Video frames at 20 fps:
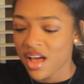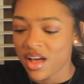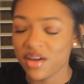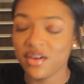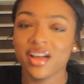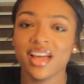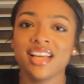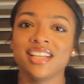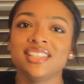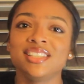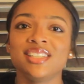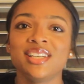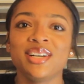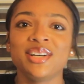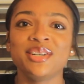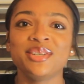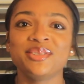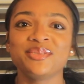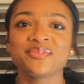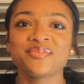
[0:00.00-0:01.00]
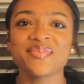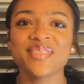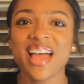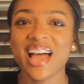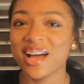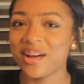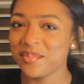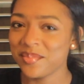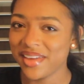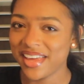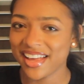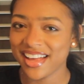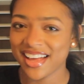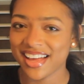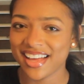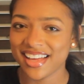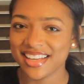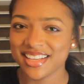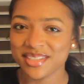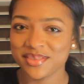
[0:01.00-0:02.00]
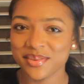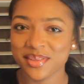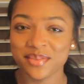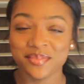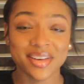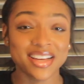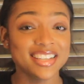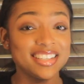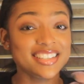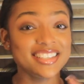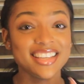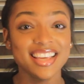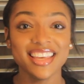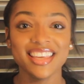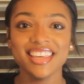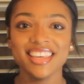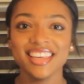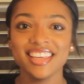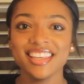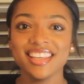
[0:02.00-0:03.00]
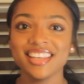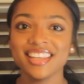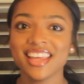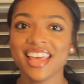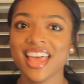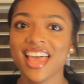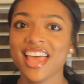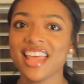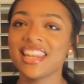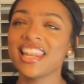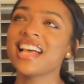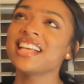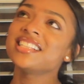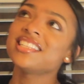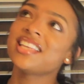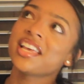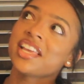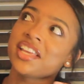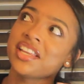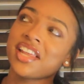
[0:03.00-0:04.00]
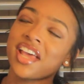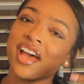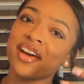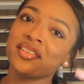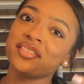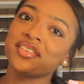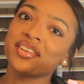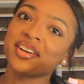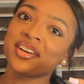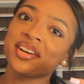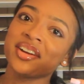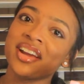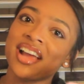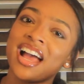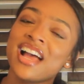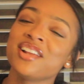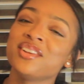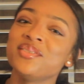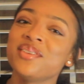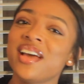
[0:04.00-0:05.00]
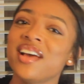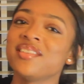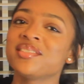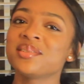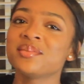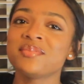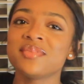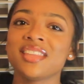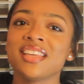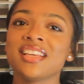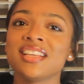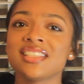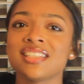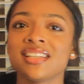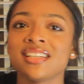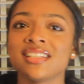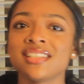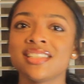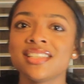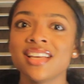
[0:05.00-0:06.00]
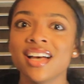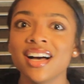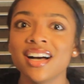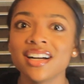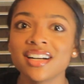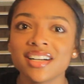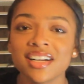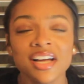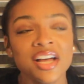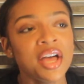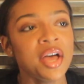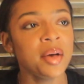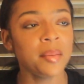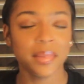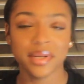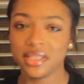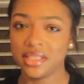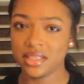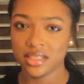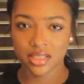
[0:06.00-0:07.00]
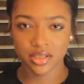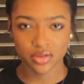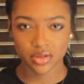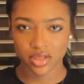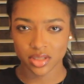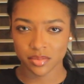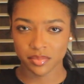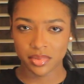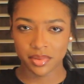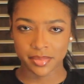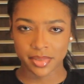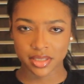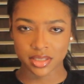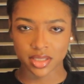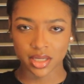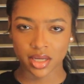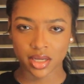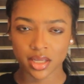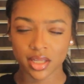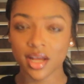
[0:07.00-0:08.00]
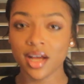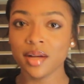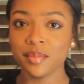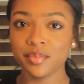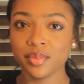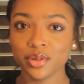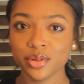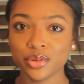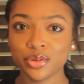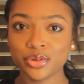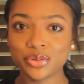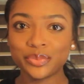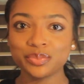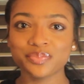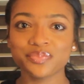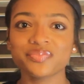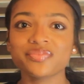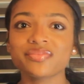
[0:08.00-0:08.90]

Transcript: Okay, so I'm back, guys, with my not second ever. I do have some things in a tuck, but this is going to be my second upload.